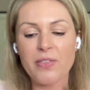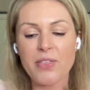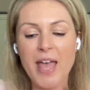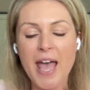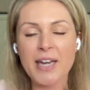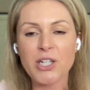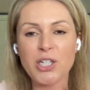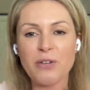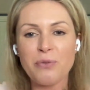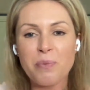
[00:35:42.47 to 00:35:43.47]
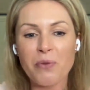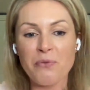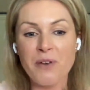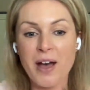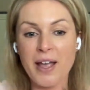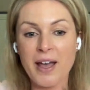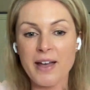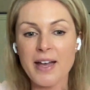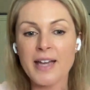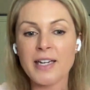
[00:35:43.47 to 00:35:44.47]
the energy from the
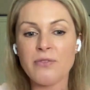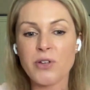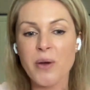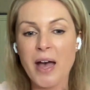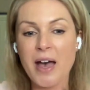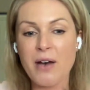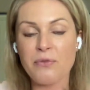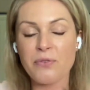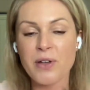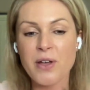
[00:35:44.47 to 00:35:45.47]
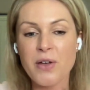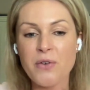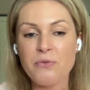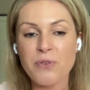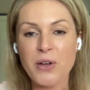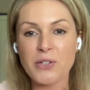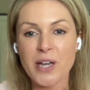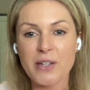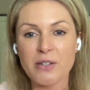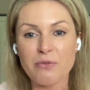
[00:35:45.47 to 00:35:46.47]
fire, and if you have
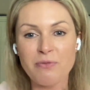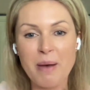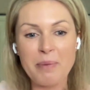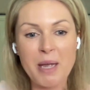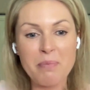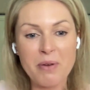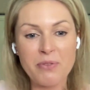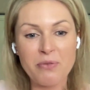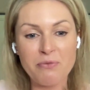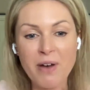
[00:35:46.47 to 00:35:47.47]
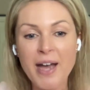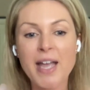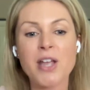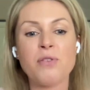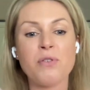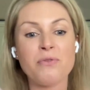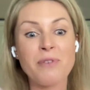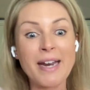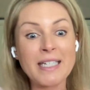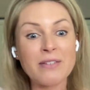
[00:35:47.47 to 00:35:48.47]
photos of family above the fire, you're
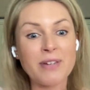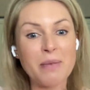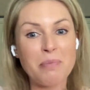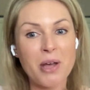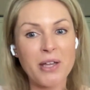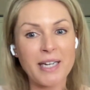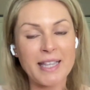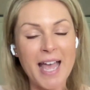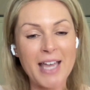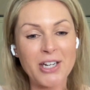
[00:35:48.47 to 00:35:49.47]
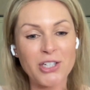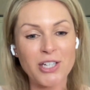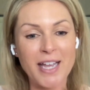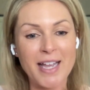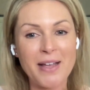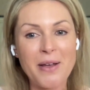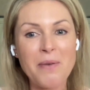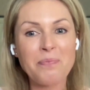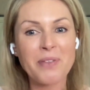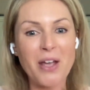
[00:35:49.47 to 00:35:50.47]
effectively burning the energy
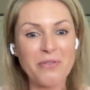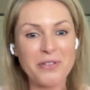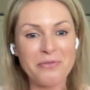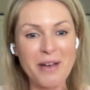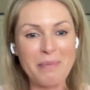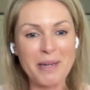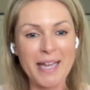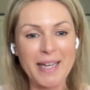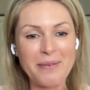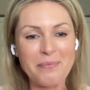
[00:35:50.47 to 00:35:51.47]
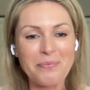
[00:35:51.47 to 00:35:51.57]
of the family,